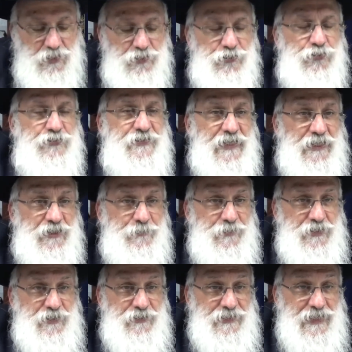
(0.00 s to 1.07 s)
you're telling
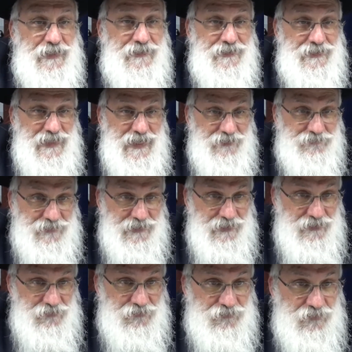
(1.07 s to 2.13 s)
me you're not going to have
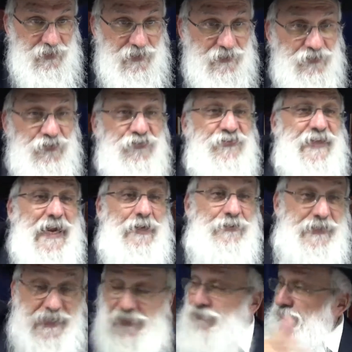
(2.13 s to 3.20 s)
kids. The
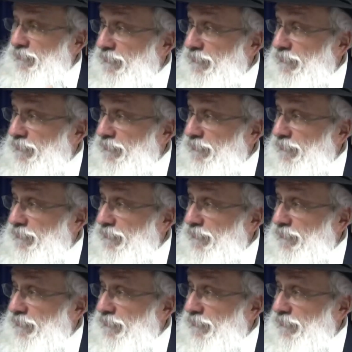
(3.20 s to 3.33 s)
stargazers,